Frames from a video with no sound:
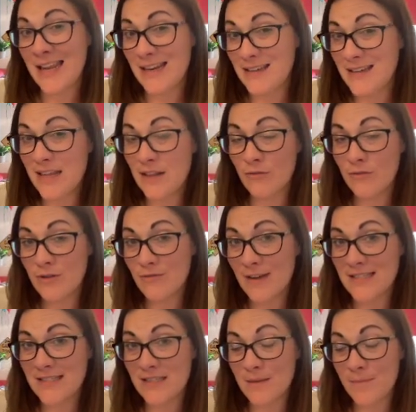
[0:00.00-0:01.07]
Neither are the
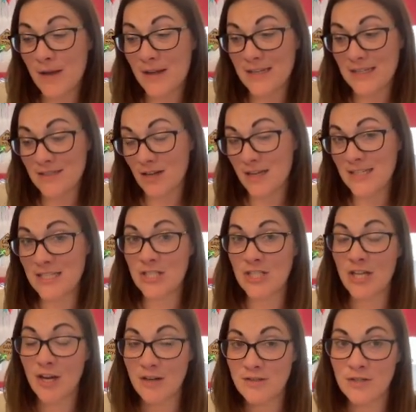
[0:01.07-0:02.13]
rest of the Burnley side in
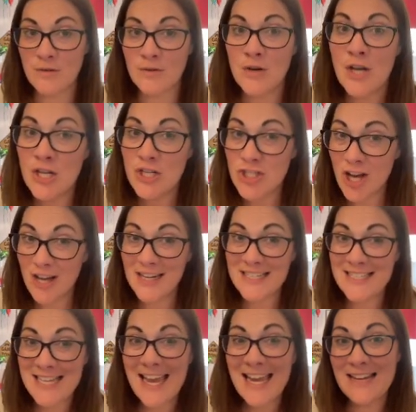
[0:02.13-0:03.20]
total. Charlie
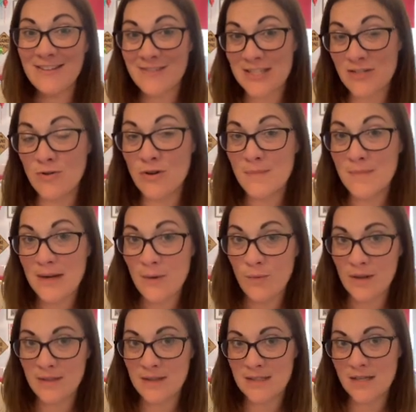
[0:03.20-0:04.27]
Taylor is normally
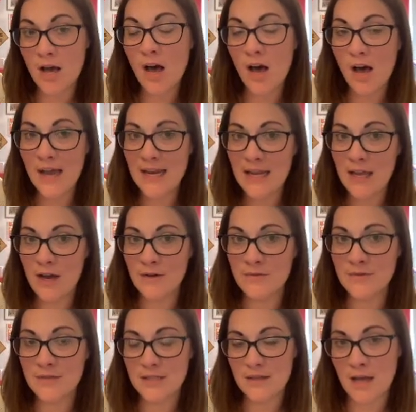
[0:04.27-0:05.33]
one that's highly
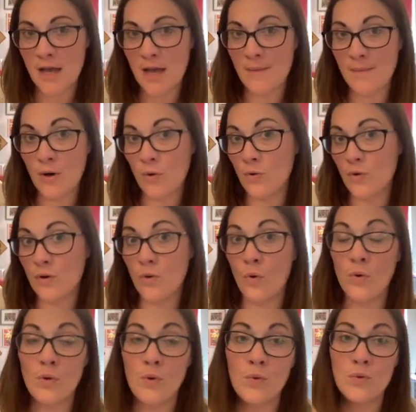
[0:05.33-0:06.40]
owned,
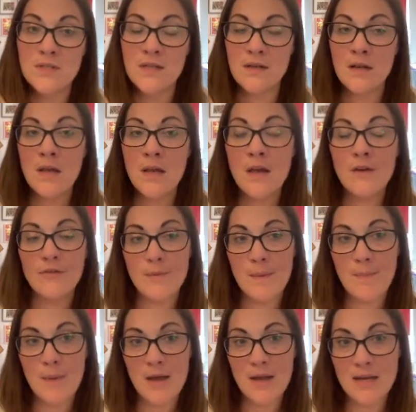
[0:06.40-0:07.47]
or Lawton, from a
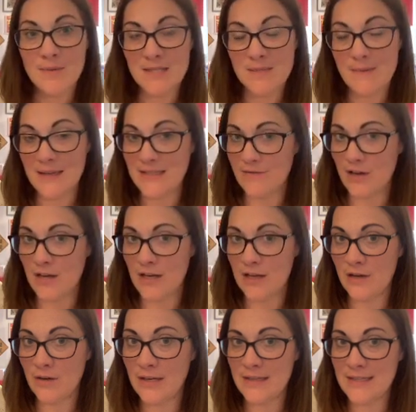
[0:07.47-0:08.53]
Burnley perspective early
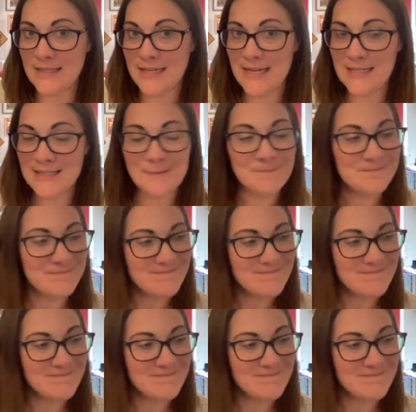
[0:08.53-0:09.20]
on in the season.